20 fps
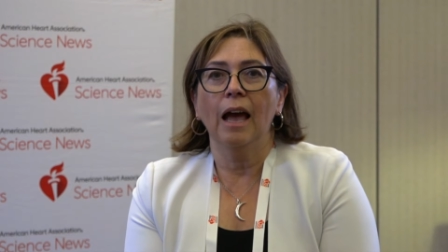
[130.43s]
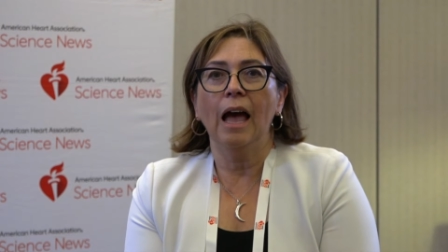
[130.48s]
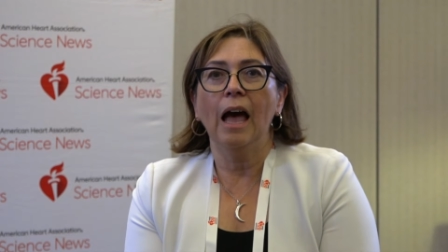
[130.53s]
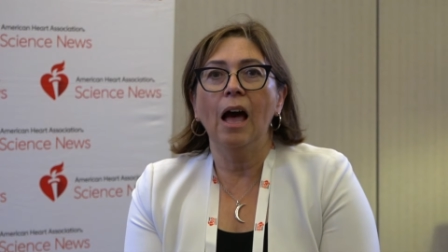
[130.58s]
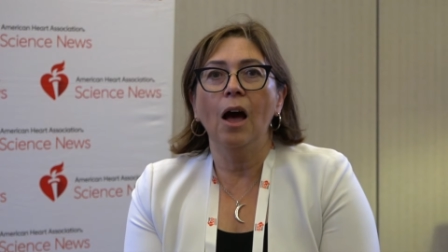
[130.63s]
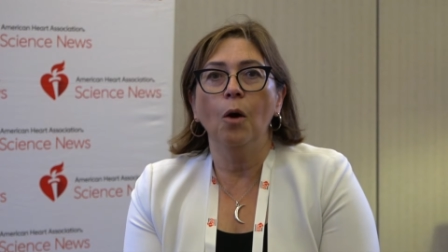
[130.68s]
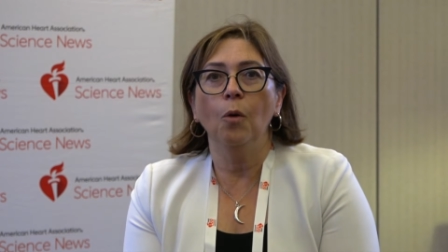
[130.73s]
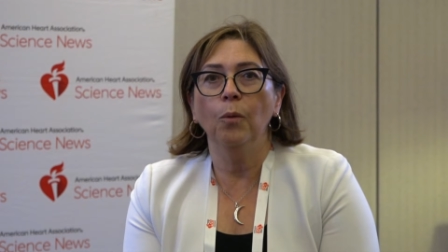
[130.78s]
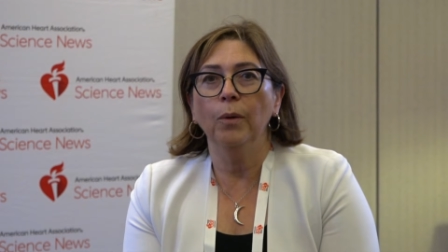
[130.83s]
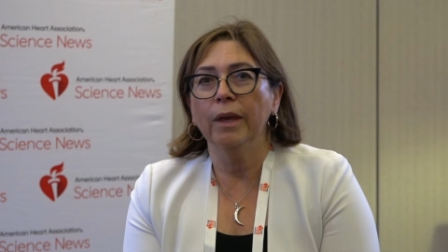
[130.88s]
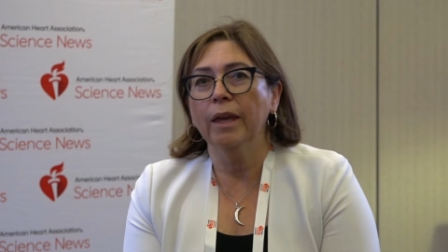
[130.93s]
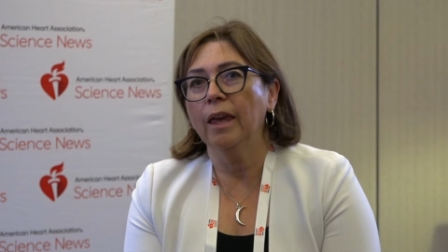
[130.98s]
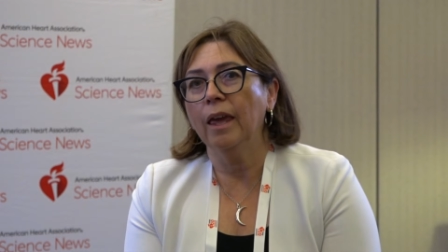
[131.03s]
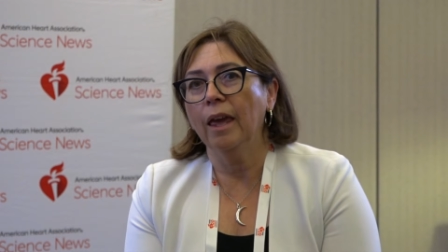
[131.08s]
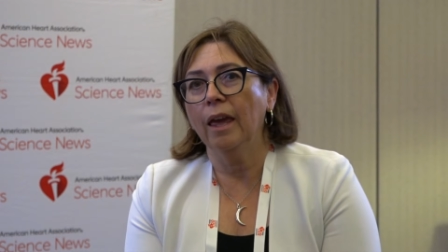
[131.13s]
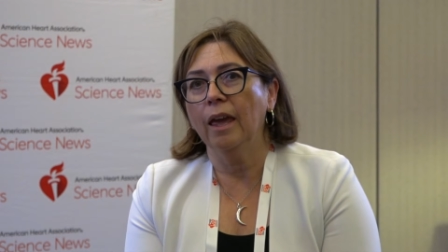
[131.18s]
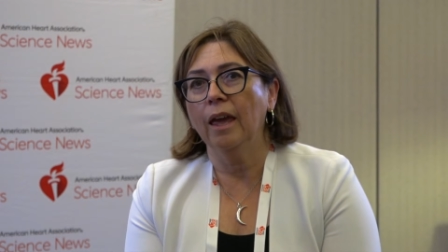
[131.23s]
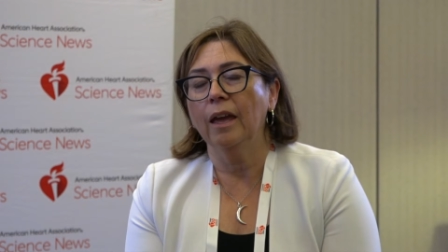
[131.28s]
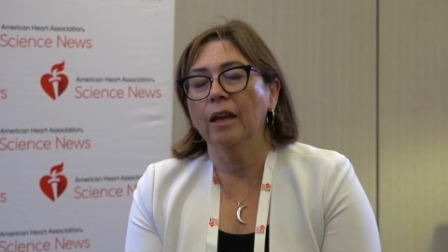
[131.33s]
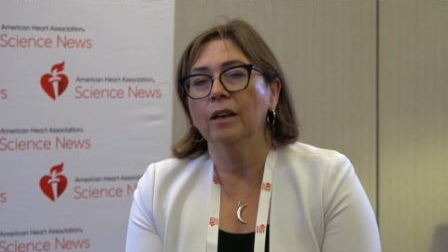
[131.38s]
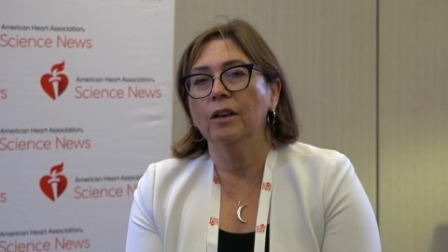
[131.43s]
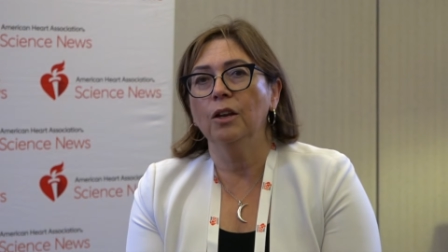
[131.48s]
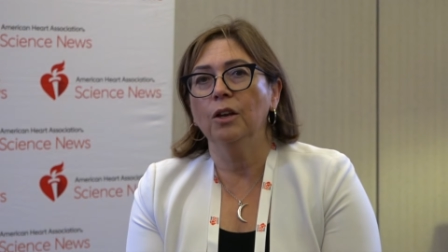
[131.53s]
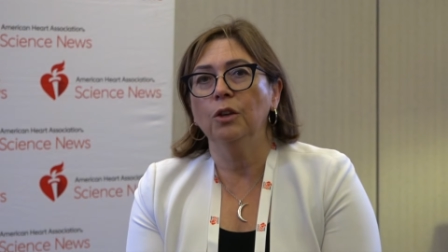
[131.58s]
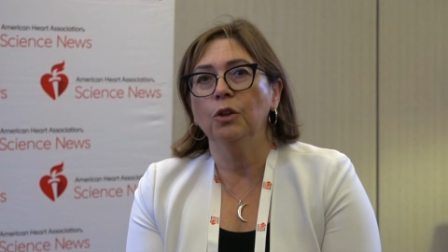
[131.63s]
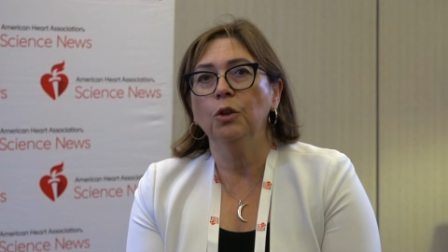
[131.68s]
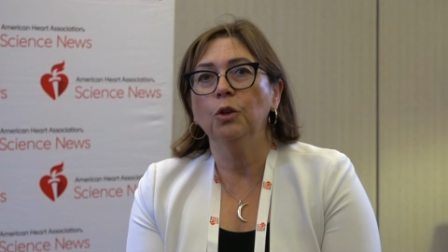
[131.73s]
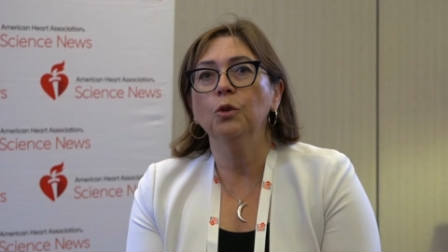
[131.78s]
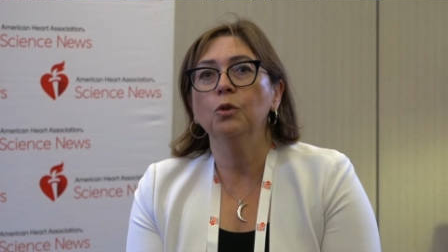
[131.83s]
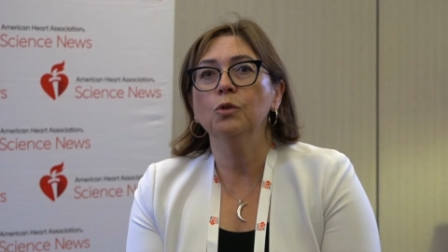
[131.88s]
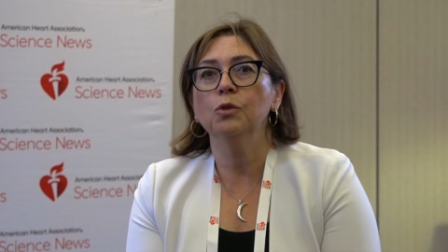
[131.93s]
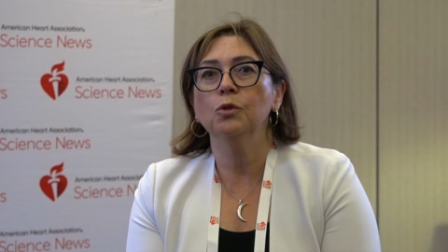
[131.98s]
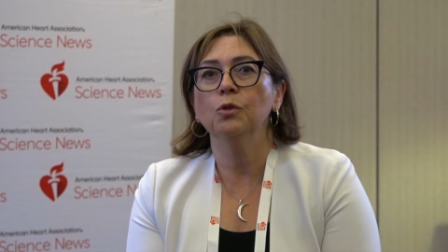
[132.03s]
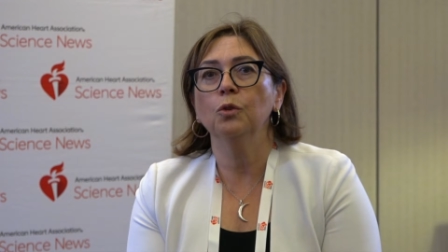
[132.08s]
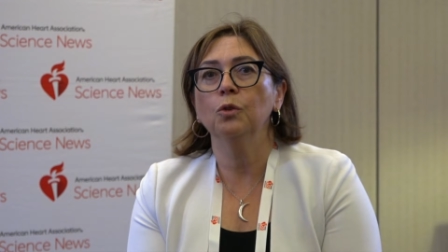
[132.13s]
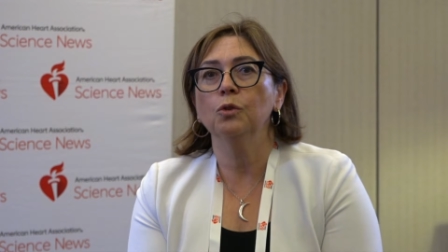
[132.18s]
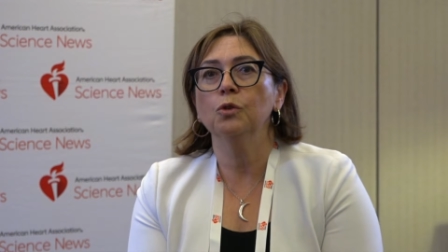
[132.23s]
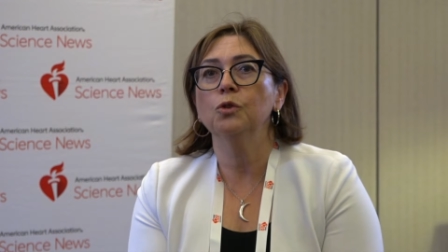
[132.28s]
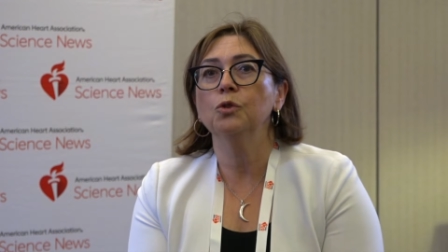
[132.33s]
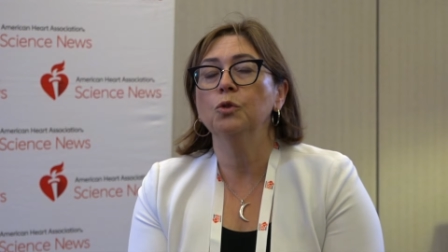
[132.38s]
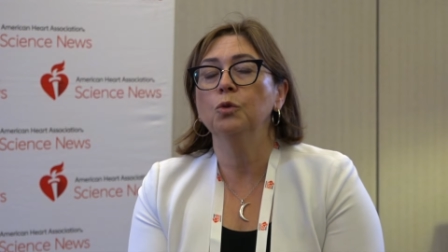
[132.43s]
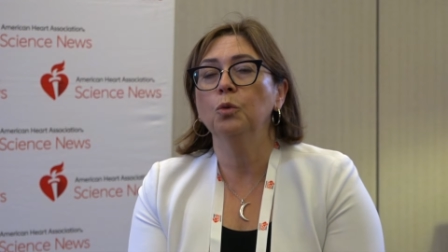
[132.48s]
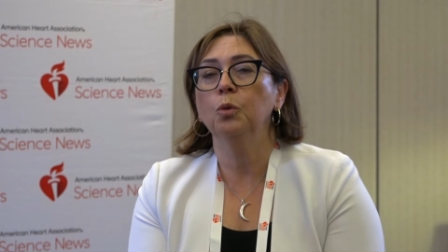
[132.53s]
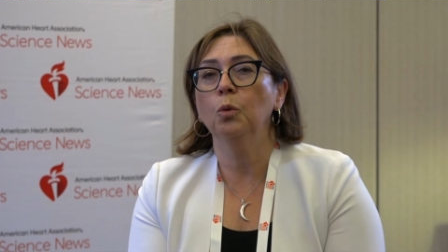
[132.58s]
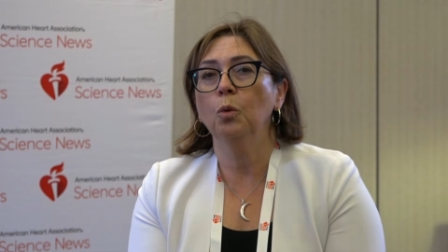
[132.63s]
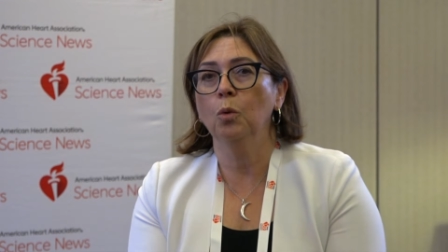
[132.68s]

how we can use those